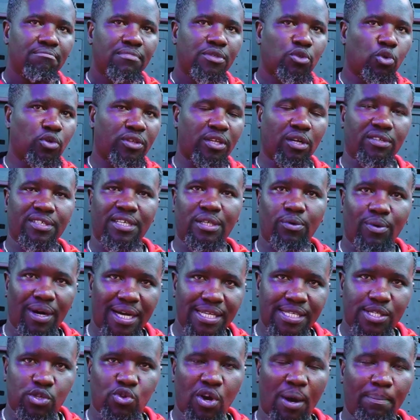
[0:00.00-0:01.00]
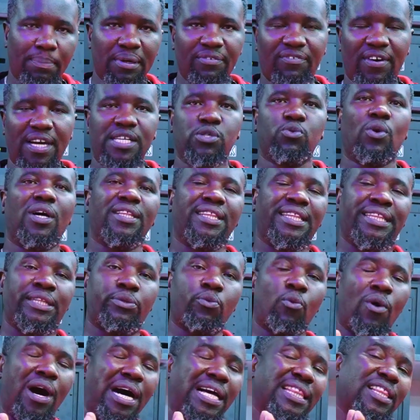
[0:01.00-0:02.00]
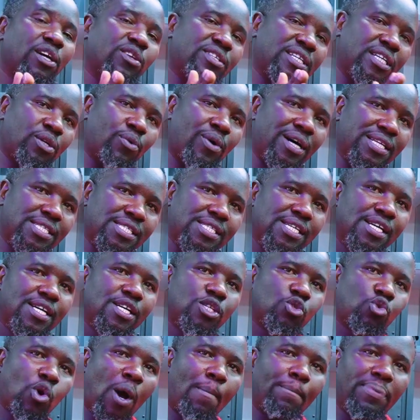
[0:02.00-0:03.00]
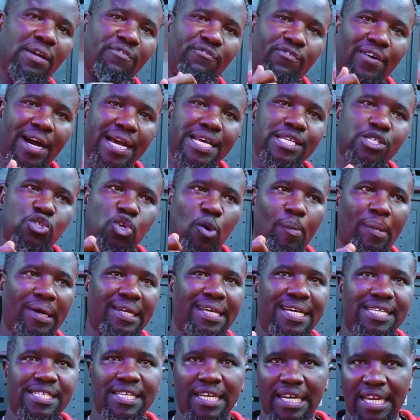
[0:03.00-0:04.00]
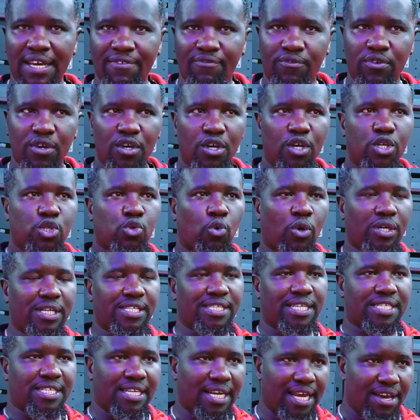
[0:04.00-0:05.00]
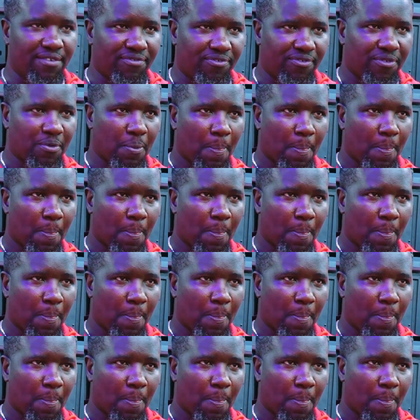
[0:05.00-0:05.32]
2000 watts, your amplifier is 1000 watts, to amplify is normally a slave. So what is a slave?